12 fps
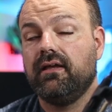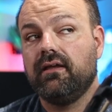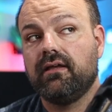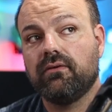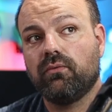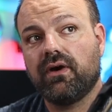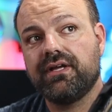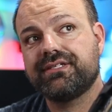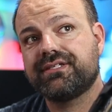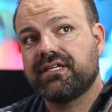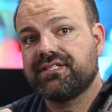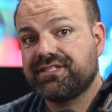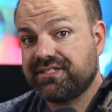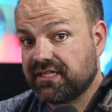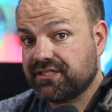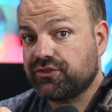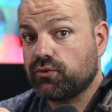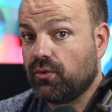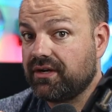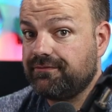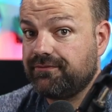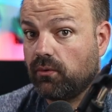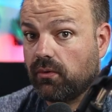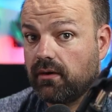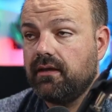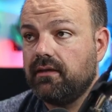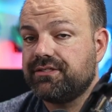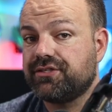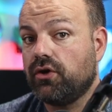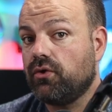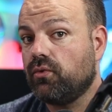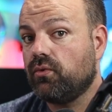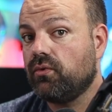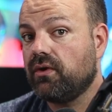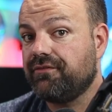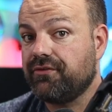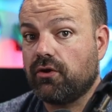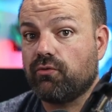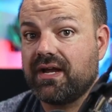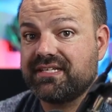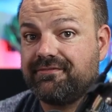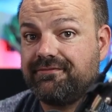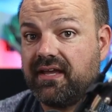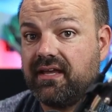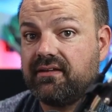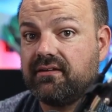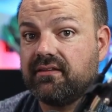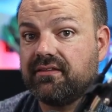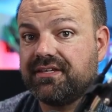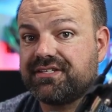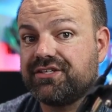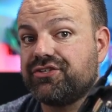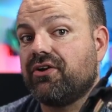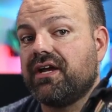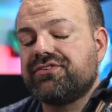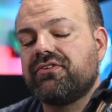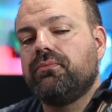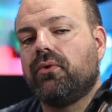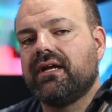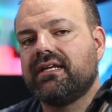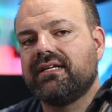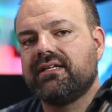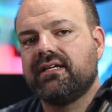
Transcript: It was $624. So if you're a resin fan, this is your entry point.